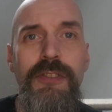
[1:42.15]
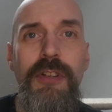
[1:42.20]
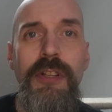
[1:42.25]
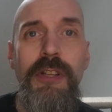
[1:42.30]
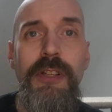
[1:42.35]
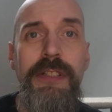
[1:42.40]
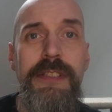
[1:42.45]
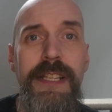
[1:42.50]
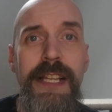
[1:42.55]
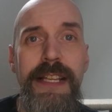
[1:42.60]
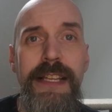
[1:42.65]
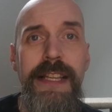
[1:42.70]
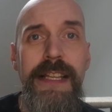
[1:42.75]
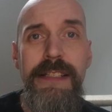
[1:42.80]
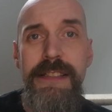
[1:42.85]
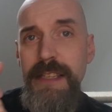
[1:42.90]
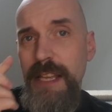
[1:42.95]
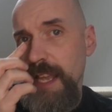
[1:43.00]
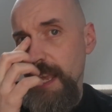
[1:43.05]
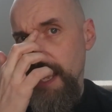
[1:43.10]
So it looks like
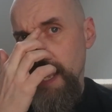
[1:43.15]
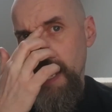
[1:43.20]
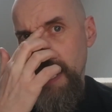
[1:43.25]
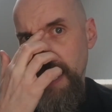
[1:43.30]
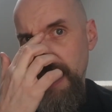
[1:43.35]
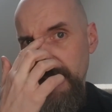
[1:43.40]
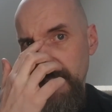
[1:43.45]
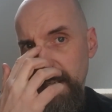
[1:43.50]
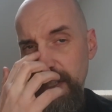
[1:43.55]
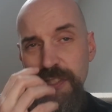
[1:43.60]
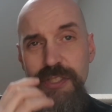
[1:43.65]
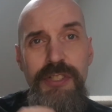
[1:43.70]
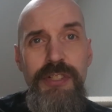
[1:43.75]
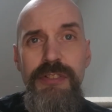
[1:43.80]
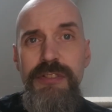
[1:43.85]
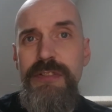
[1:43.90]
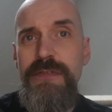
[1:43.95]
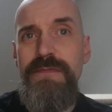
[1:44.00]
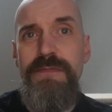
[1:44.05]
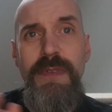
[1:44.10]
this, and it's
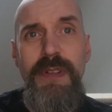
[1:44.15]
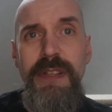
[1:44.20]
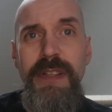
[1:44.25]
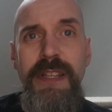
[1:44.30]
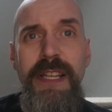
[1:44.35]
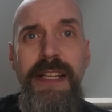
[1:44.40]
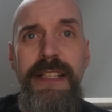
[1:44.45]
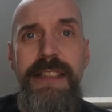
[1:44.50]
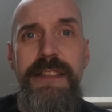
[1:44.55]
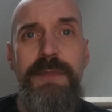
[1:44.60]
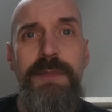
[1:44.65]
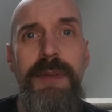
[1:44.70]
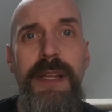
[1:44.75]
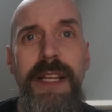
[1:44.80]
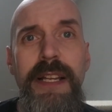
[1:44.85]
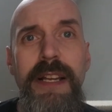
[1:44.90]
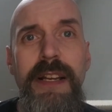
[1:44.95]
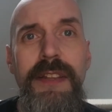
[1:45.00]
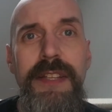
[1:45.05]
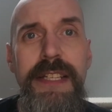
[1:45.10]
just lights
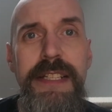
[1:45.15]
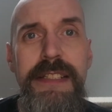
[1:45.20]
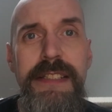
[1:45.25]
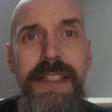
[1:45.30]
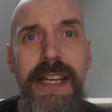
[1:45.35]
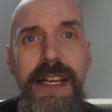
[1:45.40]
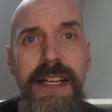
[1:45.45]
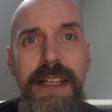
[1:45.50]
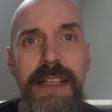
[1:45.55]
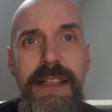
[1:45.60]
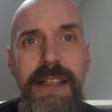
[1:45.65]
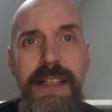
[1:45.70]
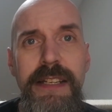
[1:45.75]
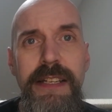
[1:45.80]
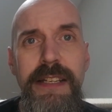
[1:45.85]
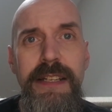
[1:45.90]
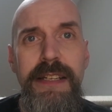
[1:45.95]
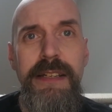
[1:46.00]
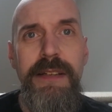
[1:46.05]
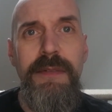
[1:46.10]
playing on the inside
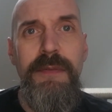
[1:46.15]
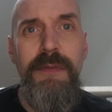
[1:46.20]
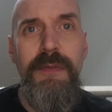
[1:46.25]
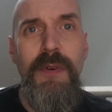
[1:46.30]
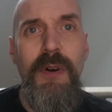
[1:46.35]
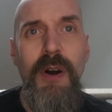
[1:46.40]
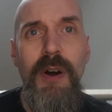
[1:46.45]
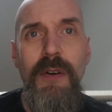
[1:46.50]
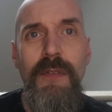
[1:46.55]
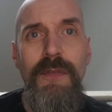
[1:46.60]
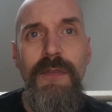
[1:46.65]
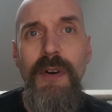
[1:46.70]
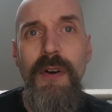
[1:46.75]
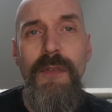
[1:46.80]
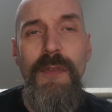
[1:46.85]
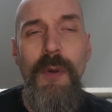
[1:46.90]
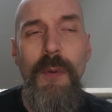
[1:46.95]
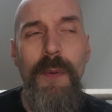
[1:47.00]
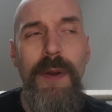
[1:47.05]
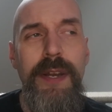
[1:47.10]
uh, of
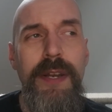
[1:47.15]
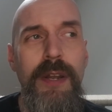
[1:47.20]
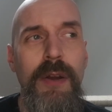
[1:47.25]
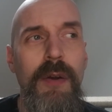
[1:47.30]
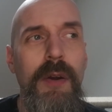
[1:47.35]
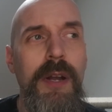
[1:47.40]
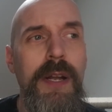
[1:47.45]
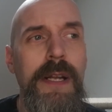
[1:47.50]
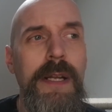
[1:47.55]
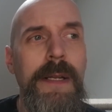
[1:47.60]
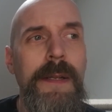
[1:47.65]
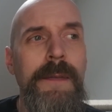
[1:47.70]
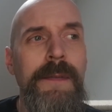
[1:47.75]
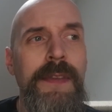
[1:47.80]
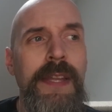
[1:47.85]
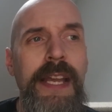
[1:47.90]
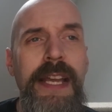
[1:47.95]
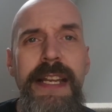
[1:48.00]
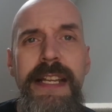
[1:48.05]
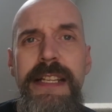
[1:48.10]
of the window,
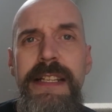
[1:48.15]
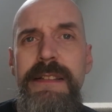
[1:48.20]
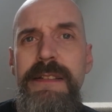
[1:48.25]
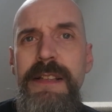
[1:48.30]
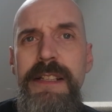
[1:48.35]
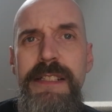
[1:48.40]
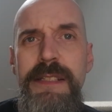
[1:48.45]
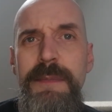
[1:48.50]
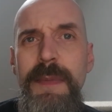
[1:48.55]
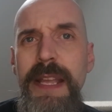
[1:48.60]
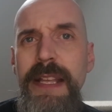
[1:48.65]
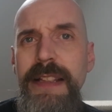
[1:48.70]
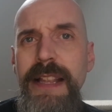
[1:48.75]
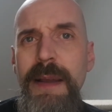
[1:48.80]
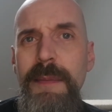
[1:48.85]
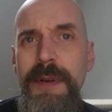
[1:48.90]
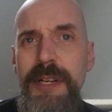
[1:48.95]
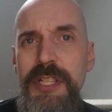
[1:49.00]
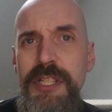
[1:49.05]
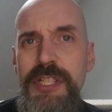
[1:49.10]
and it doesn't make
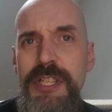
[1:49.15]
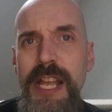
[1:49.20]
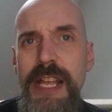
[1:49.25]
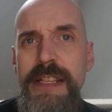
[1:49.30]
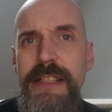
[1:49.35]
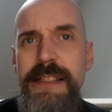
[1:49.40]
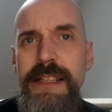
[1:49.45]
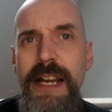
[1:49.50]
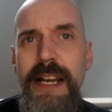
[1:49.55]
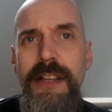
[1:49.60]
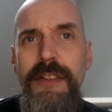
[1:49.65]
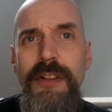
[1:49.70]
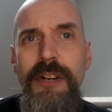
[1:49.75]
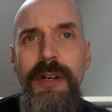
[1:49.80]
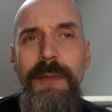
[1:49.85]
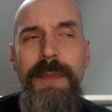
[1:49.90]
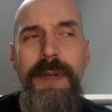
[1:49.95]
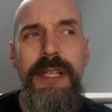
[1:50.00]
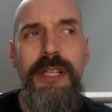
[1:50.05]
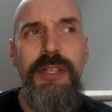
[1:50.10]
that much sense
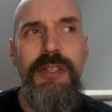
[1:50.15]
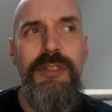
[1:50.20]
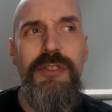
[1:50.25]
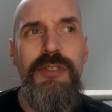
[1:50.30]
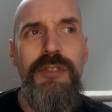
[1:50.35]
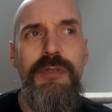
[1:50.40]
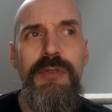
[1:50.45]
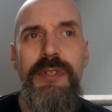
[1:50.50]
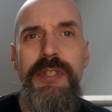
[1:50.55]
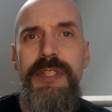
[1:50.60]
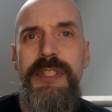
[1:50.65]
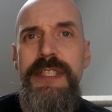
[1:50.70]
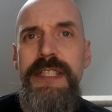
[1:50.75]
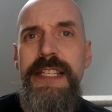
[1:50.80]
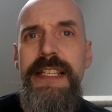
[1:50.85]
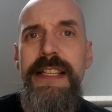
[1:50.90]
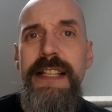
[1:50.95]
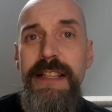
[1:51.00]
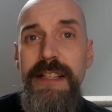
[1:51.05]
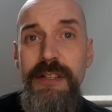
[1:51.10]
either because you can
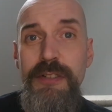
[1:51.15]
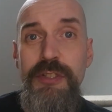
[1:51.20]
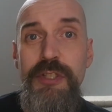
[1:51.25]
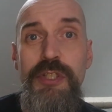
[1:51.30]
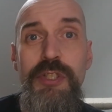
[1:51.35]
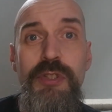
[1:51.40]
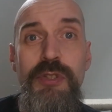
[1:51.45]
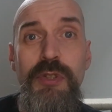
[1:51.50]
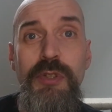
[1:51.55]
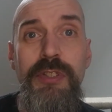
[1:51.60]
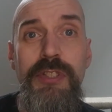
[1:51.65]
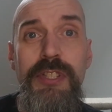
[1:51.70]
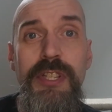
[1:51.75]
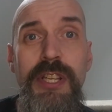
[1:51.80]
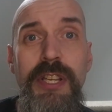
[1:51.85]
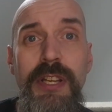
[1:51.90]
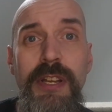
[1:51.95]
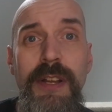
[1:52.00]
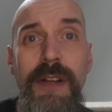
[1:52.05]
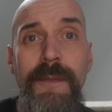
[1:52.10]
see that there's
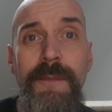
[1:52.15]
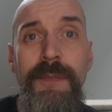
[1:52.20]
soot.